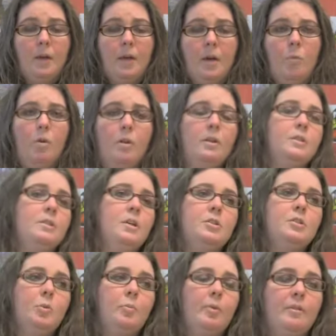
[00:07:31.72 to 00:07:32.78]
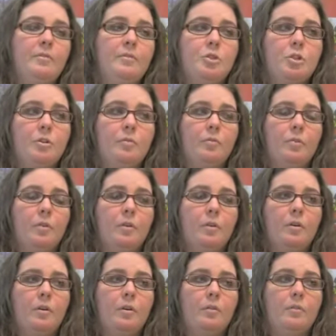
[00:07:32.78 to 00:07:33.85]
Well, and it's also beneficial for
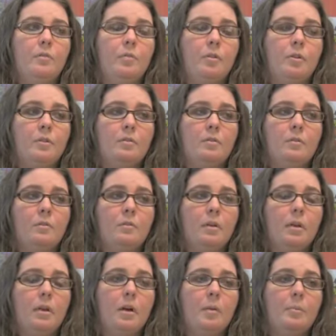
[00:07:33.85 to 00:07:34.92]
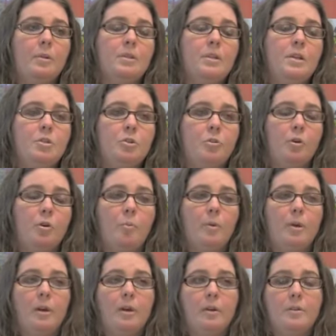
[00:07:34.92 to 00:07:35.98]
the incoming teacher though,
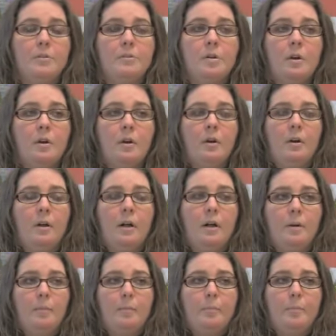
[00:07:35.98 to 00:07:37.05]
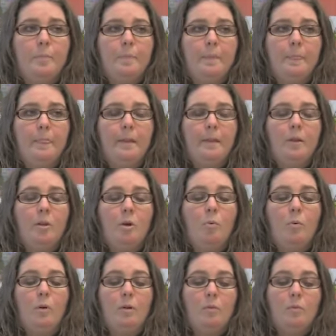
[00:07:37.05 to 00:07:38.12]
because when
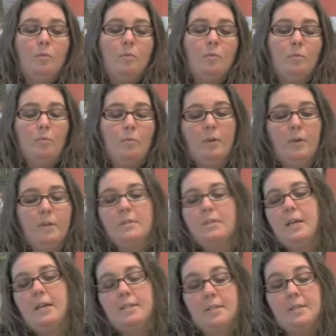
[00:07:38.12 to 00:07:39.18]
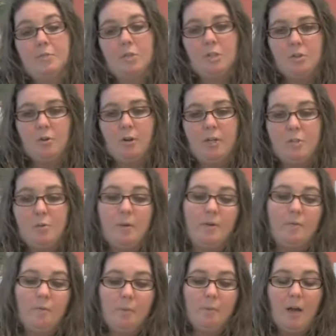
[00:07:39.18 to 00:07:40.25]
in the days of just
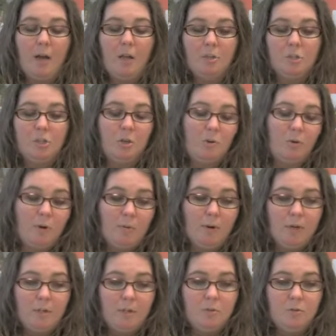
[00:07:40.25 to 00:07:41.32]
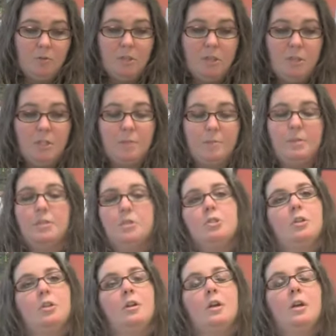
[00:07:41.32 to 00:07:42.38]
graduating from college and going right into a teaching
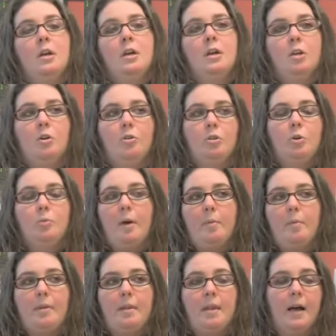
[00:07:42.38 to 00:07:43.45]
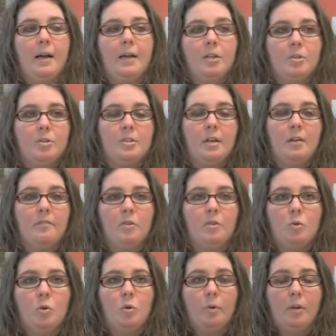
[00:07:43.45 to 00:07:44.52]
position, you might be locking yourself
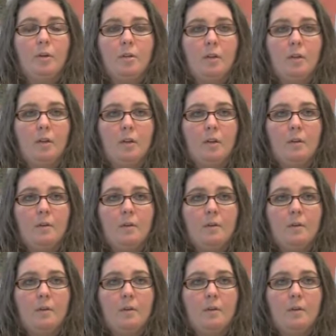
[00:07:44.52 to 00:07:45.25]
into a building